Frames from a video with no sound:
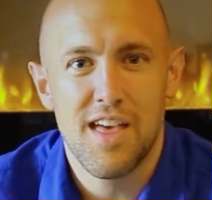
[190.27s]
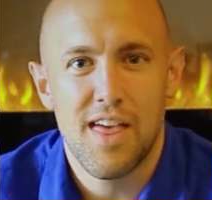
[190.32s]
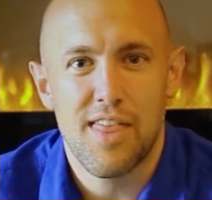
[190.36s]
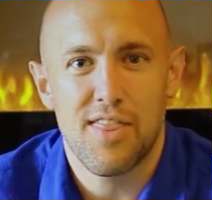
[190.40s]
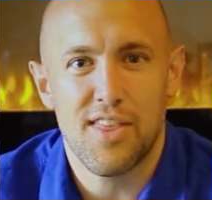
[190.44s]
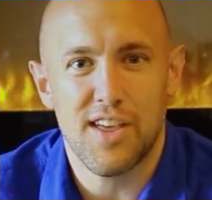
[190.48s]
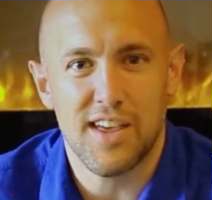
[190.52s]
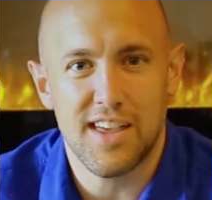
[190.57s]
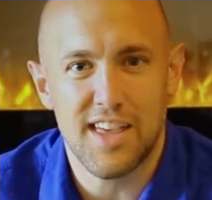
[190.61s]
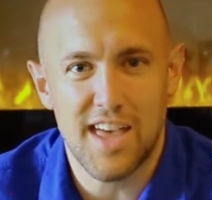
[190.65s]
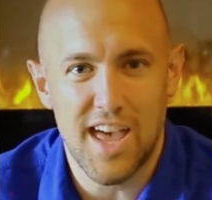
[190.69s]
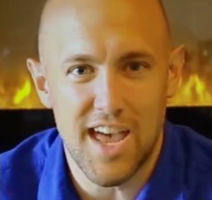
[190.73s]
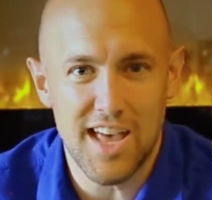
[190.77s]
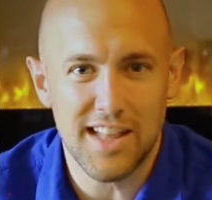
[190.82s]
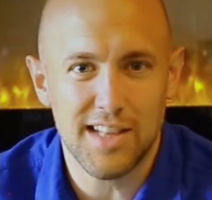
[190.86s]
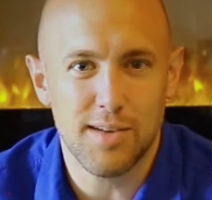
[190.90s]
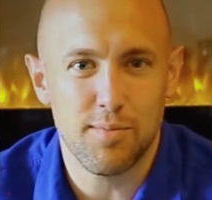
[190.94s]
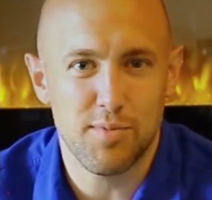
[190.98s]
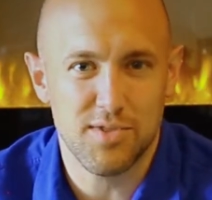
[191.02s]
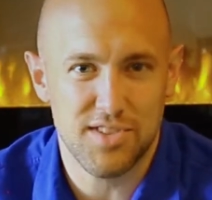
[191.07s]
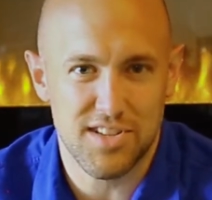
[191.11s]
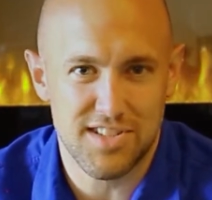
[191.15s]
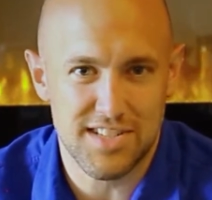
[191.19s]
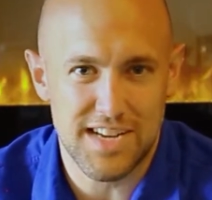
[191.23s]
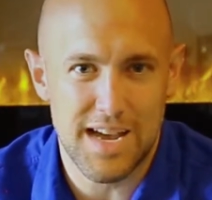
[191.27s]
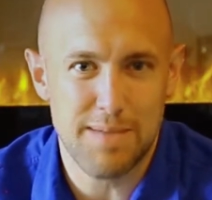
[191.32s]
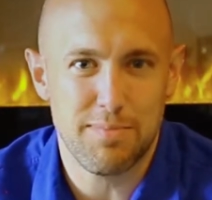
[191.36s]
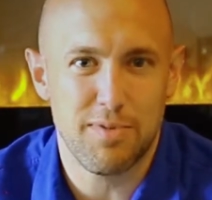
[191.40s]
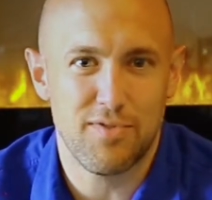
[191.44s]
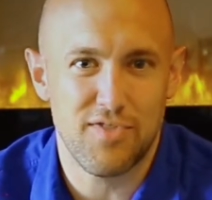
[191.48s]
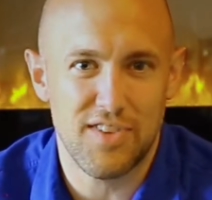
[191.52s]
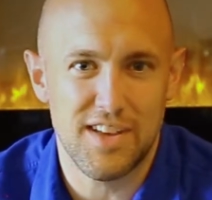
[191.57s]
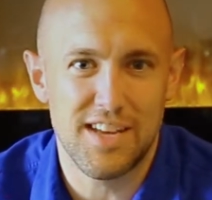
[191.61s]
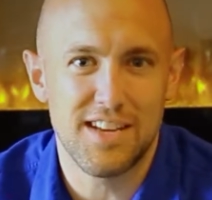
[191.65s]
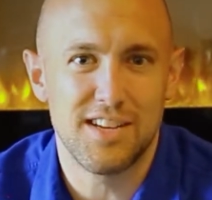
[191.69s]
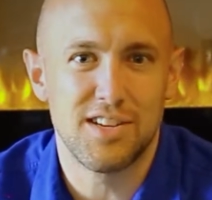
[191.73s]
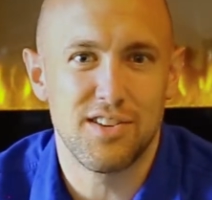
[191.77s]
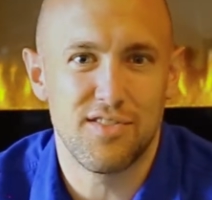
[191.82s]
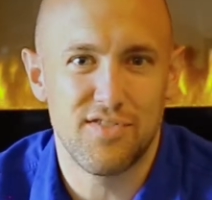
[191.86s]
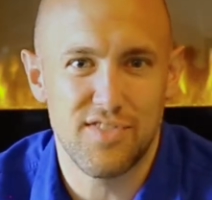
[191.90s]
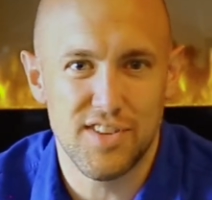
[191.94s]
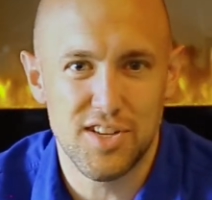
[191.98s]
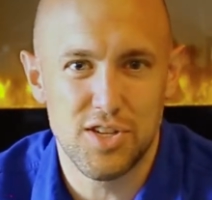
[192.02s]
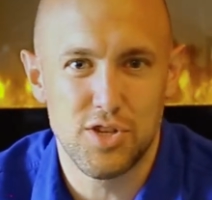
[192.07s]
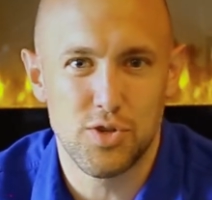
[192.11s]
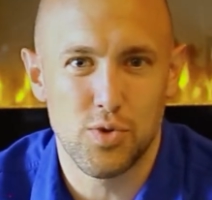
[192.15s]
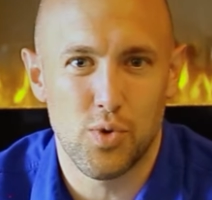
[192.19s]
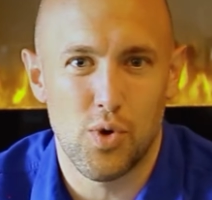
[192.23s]
that Caleb was a type of
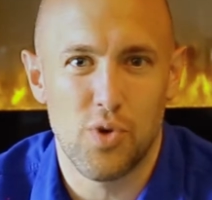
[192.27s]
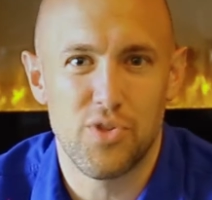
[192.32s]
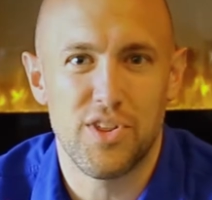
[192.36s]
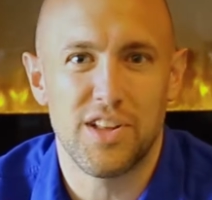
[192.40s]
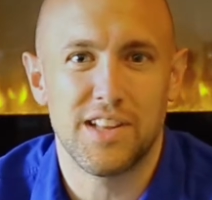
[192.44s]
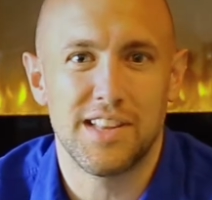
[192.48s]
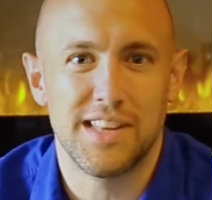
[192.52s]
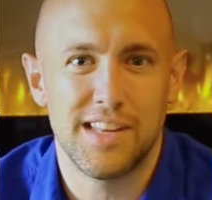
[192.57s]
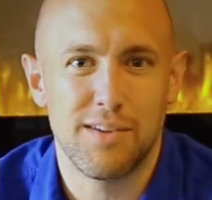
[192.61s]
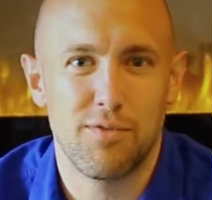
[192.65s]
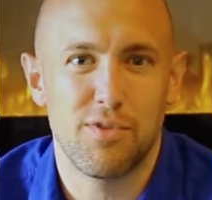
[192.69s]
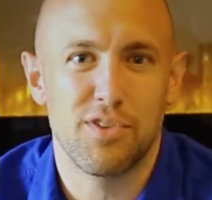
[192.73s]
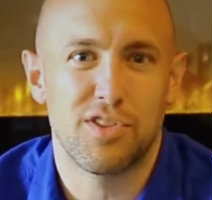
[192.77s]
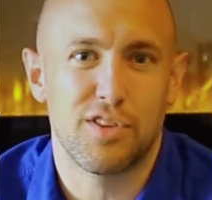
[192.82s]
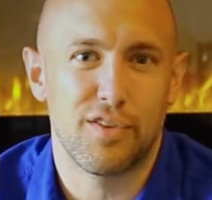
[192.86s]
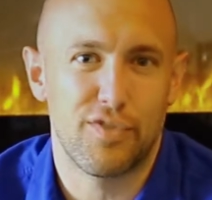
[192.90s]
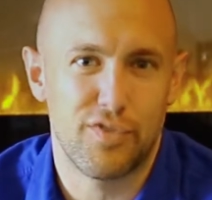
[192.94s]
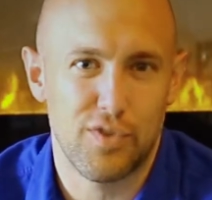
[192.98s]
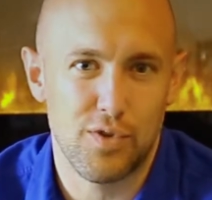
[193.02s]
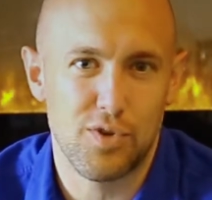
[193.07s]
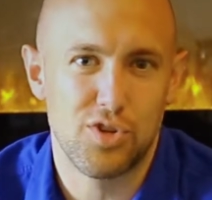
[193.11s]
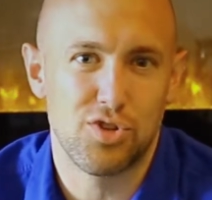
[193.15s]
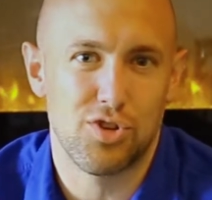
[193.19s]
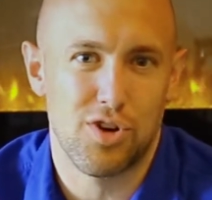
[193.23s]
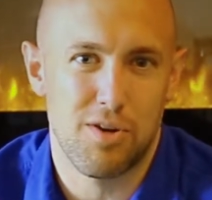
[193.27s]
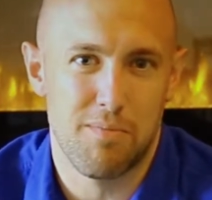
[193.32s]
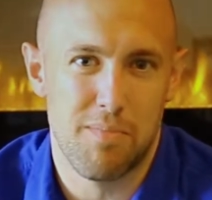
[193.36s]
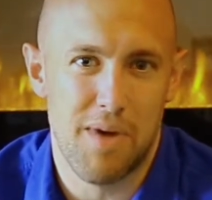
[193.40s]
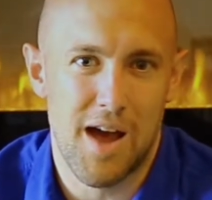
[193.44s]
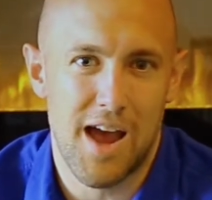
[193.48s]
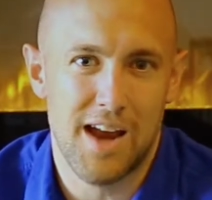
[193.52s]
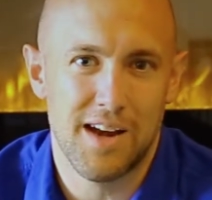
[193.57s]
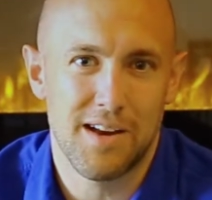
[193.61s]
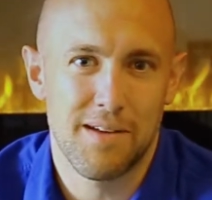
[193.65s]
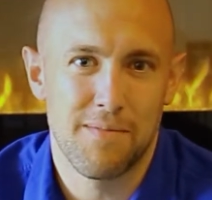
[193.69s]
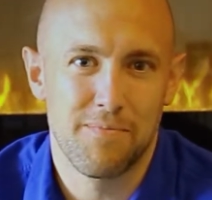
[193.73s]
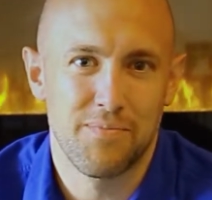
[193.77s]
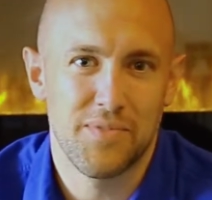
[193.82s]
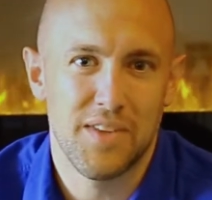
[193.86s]
individual that lived with the future in mind.